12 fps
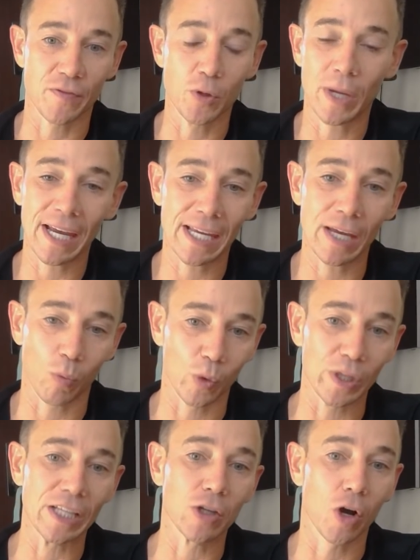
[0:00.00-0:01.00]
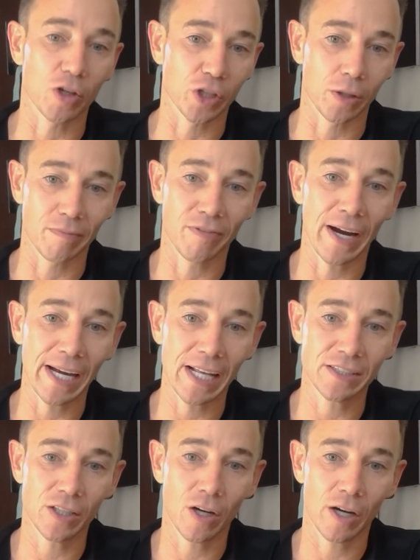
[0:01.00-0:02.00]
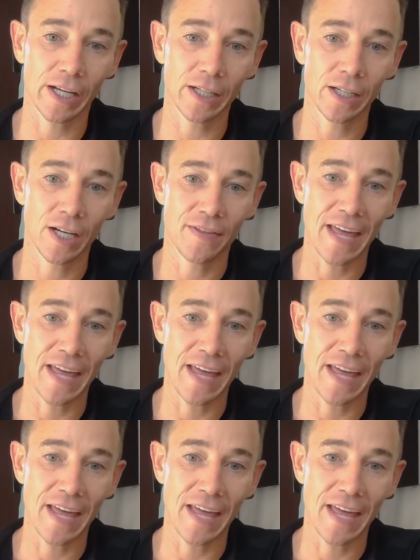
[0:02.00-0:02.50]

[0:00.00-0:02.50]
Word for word: if you can't get really long term financing on it,